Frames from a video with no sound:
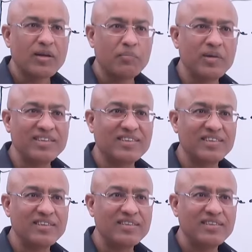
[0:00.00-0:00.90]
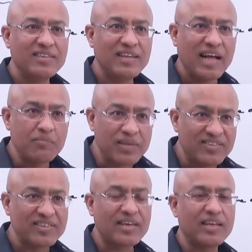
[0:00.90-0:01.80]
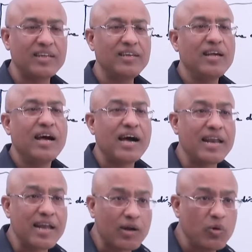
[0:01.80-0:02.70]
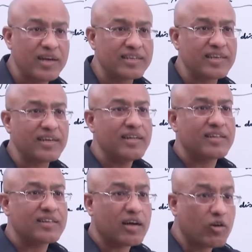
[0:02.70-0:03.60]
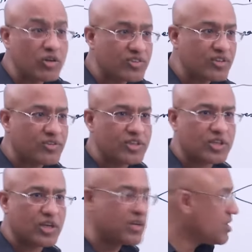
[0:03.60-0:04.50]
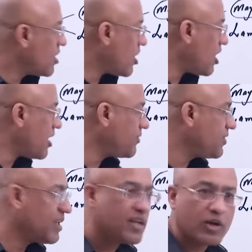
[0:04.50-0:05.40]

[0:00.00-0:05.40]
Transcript: MuSK is basically regulating the concentration of